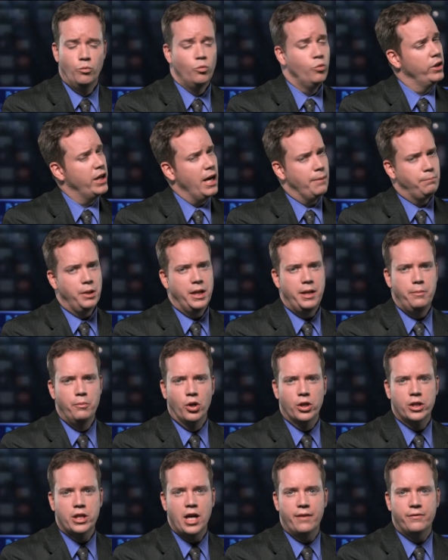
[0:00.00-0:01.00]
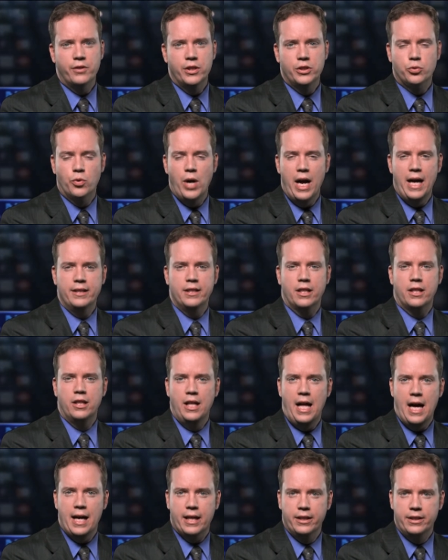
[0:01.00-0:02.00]
We got plenty more coverage round the
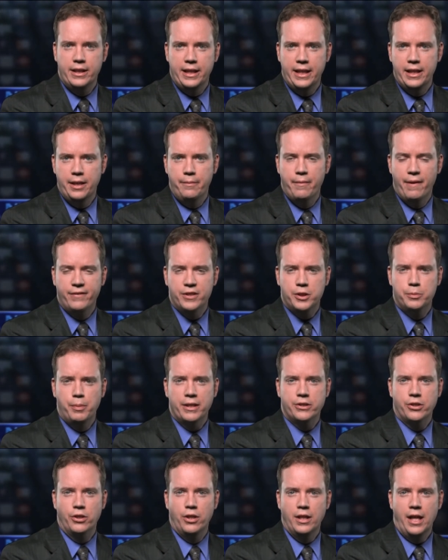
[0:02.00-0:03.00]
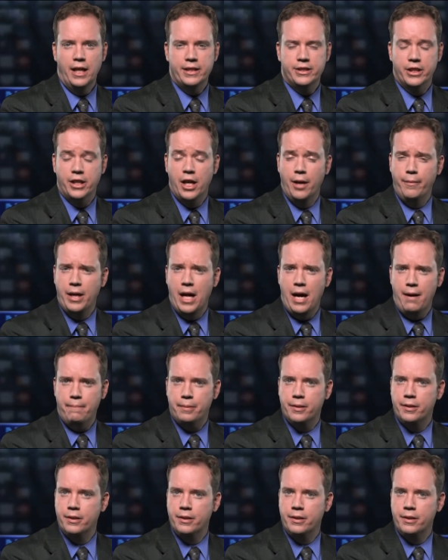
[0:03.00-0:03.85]
clock of the Indie Memphis special election coming up.